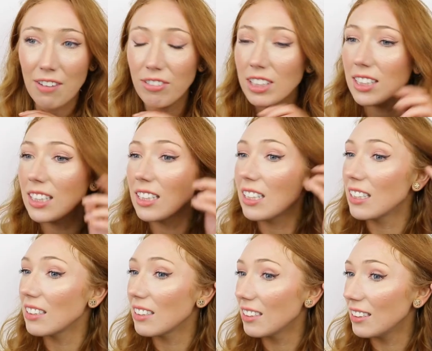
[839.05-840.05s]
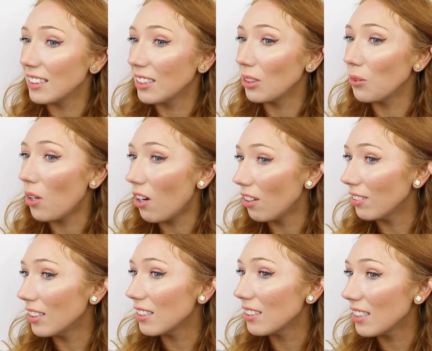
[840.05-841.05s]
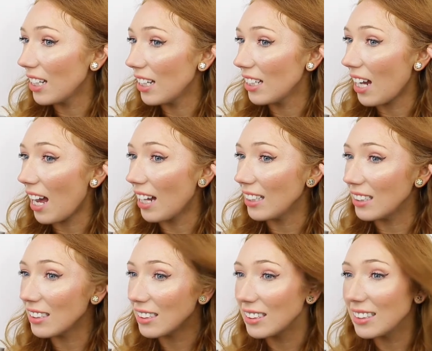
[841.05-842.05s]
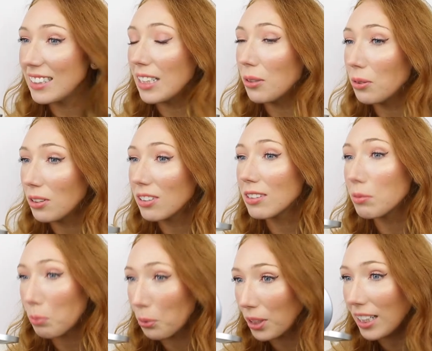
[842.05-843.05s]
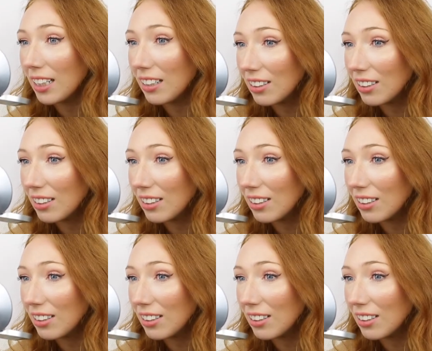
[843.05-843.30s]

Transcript: everything is still on the skin and it still looks pretty